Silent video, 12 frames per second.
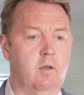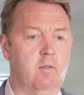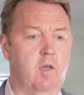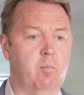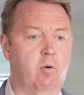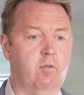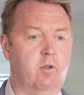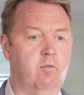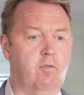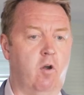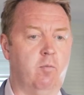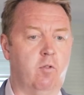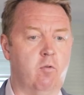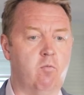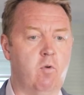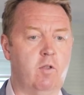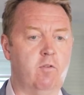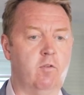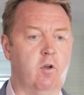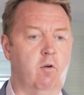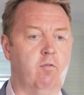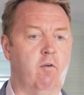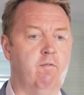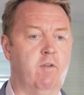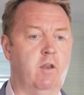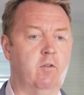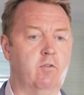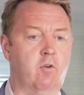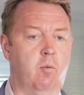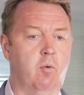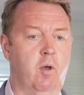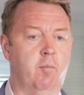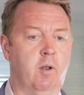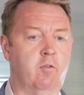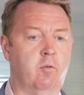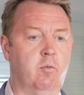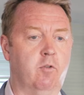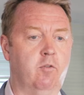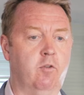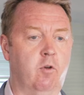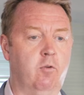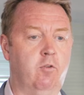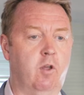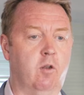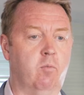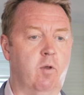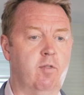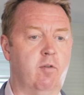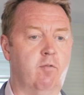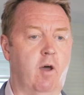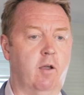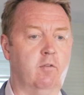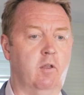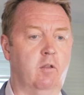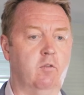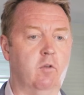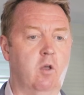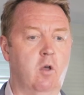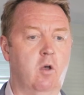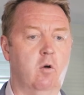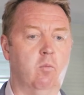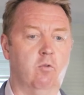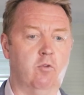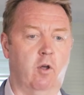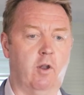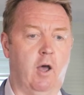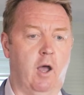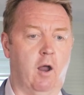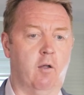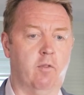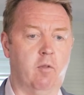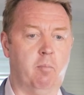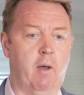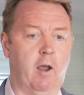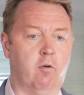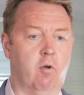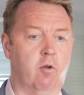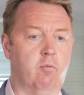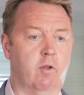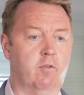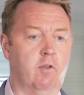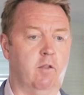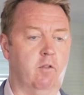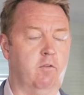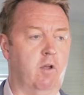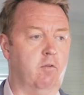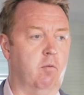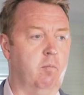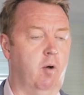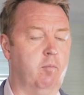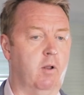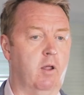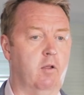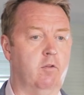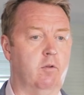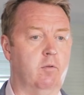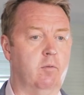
They both confirmed that the risk of venous thromboembolism associated with the vaccines was not higher than the background risk in the general population.